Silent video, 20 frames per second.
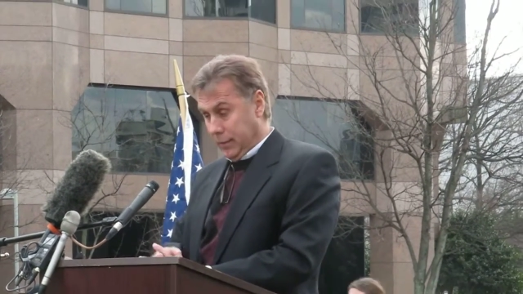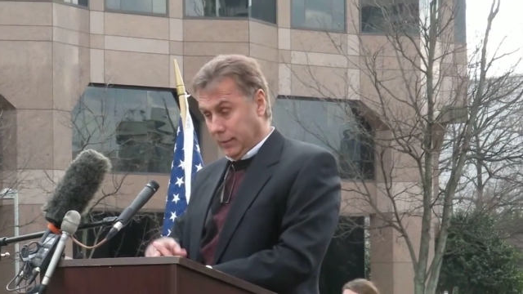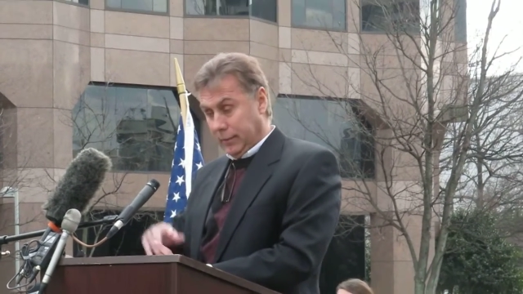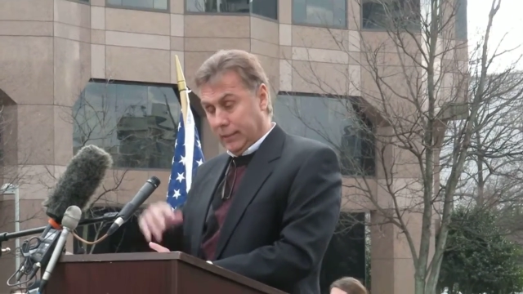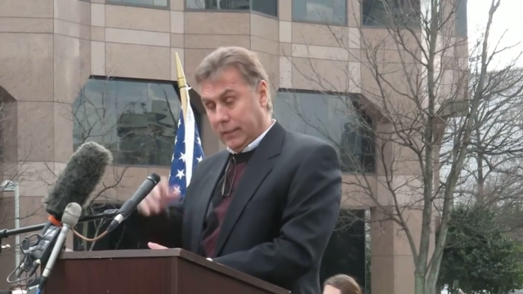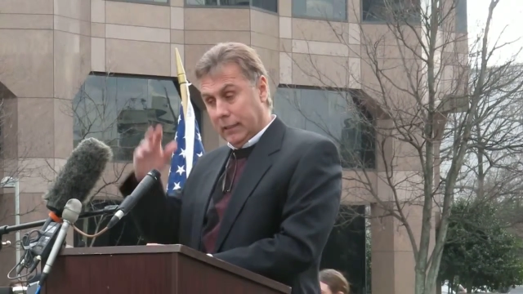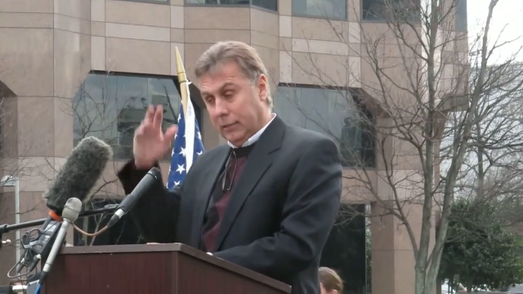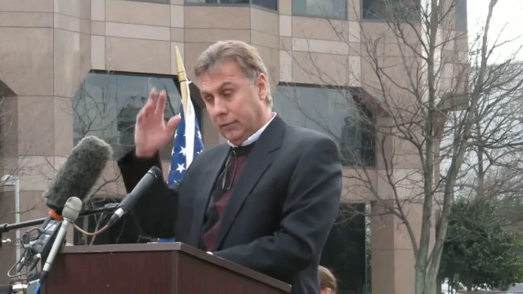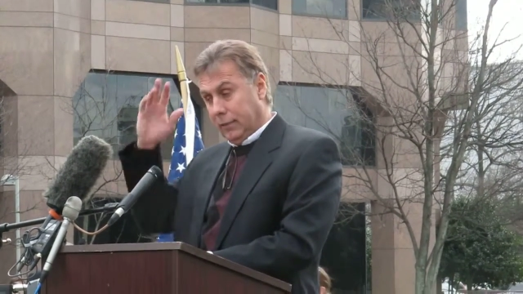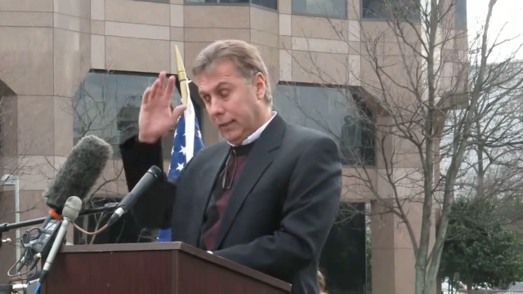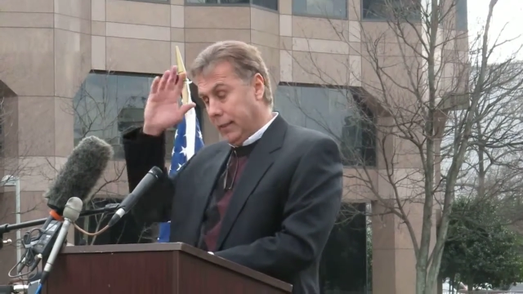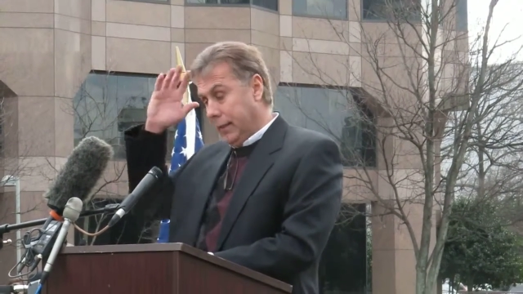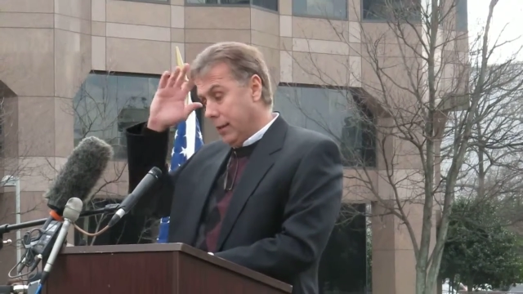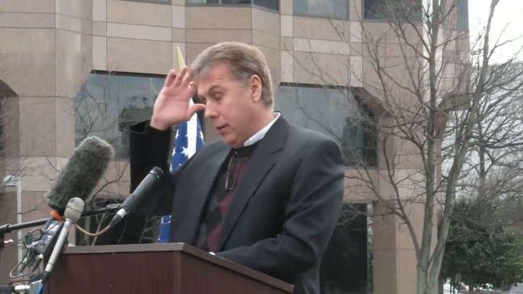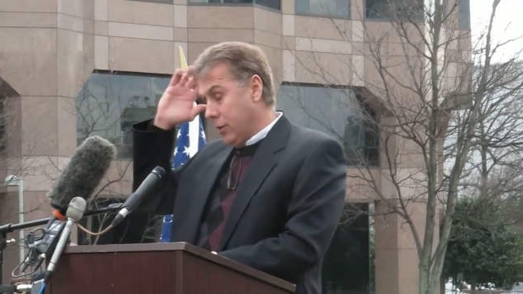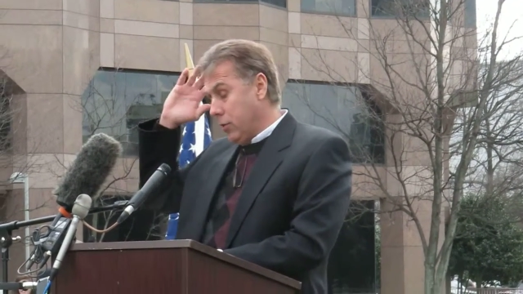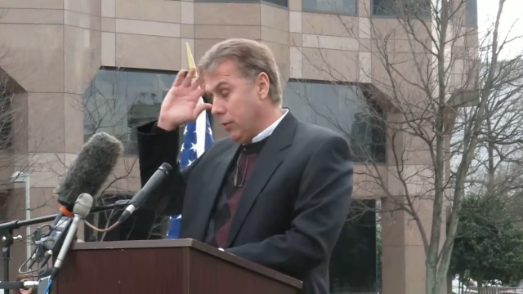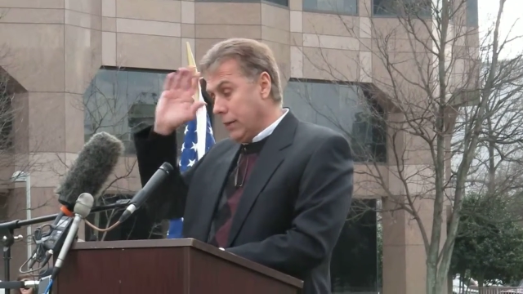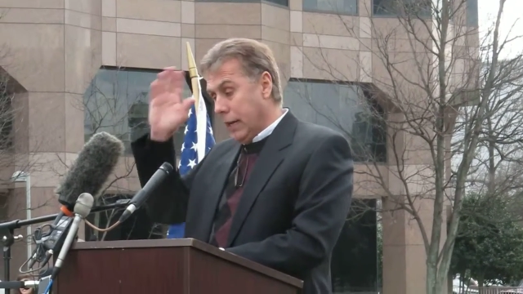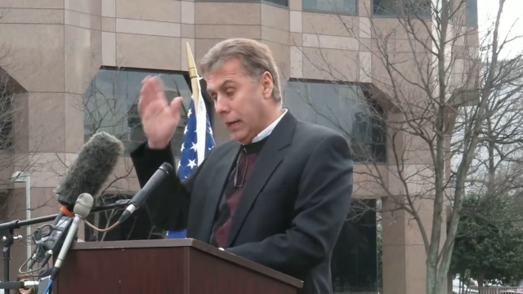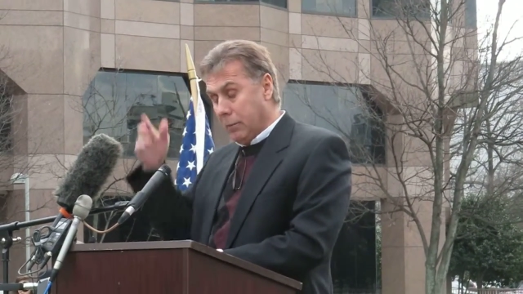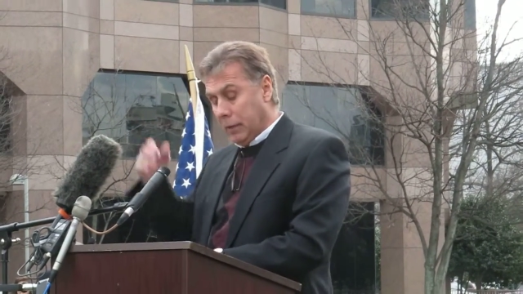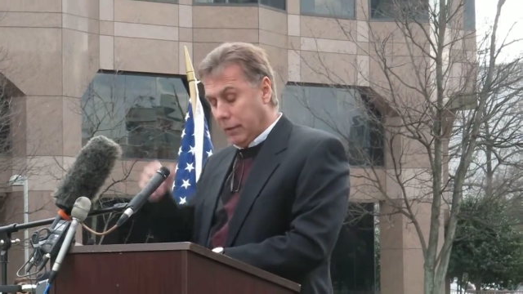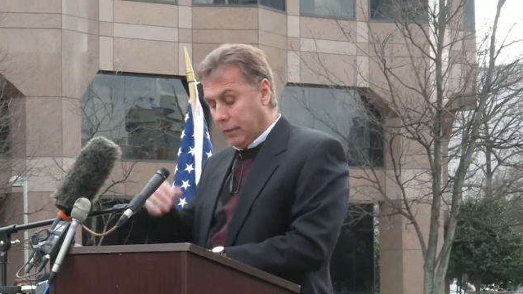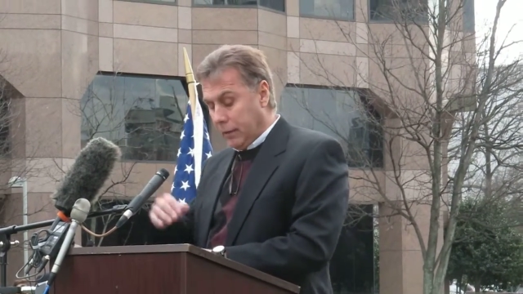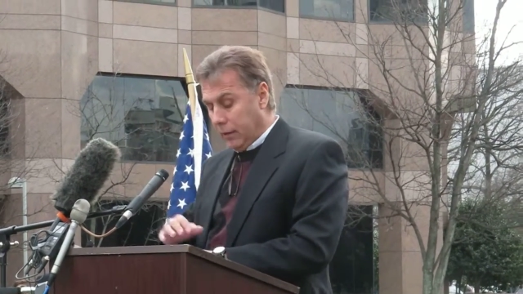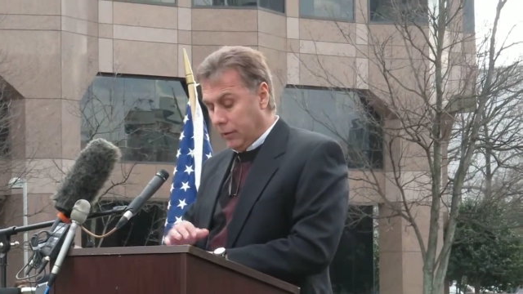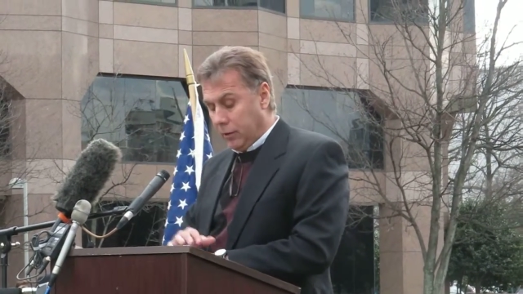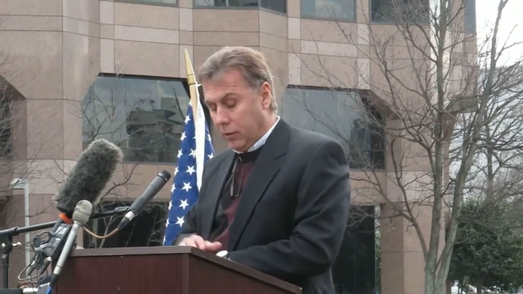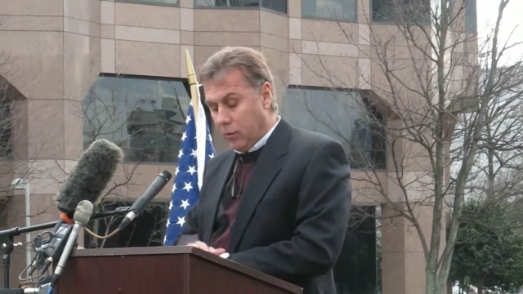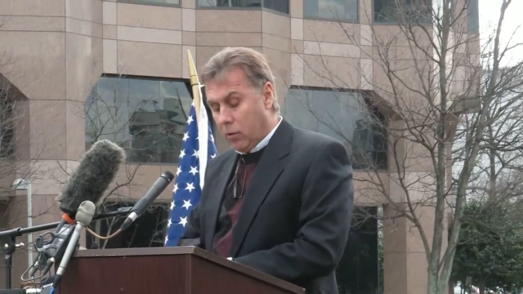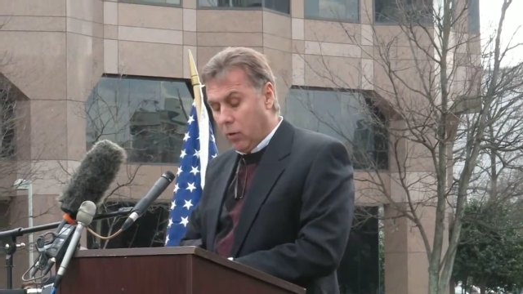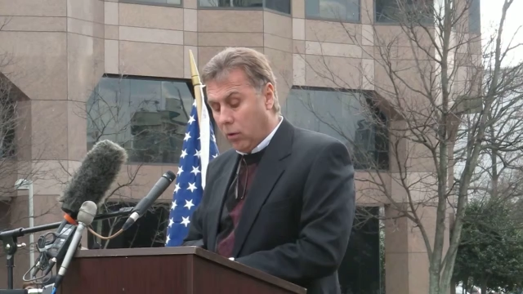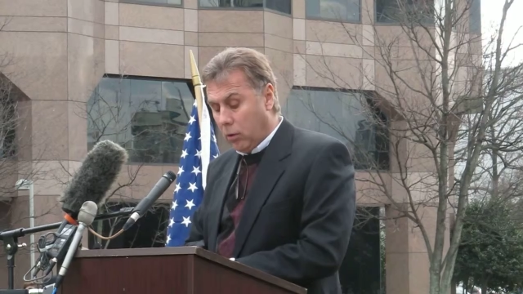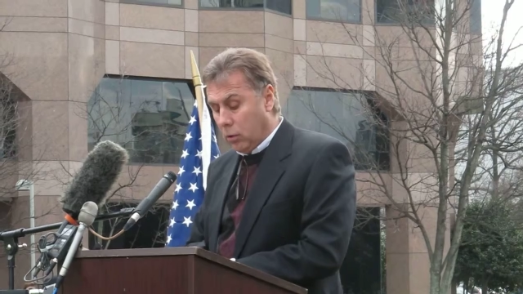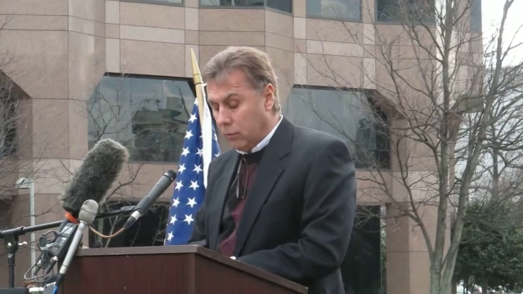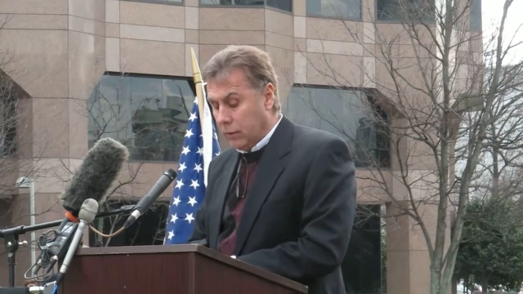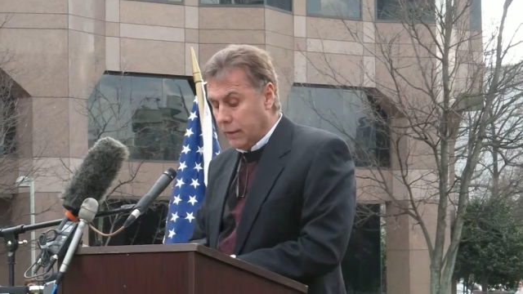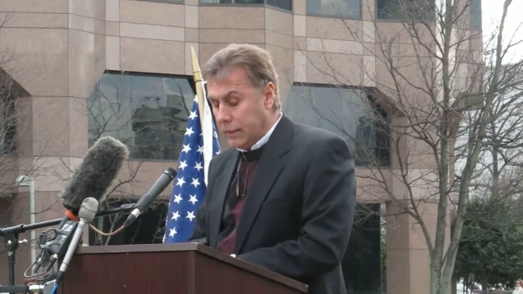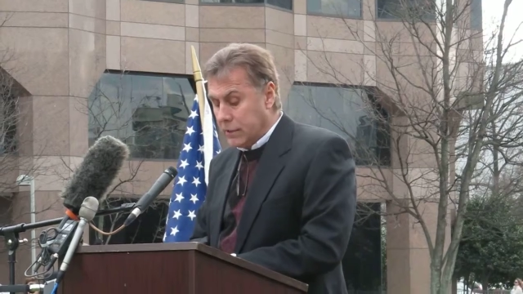our TV, you name it, they're
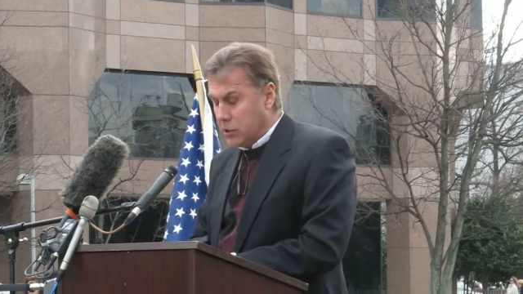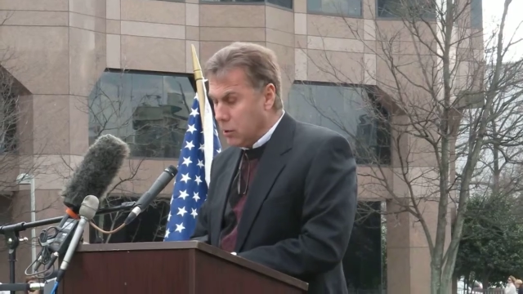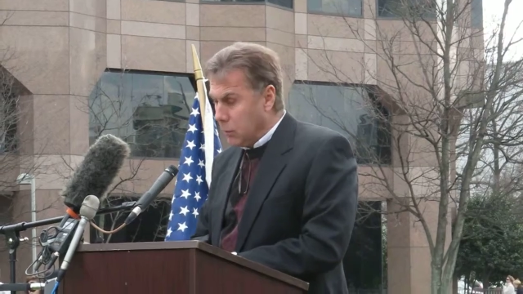all over there.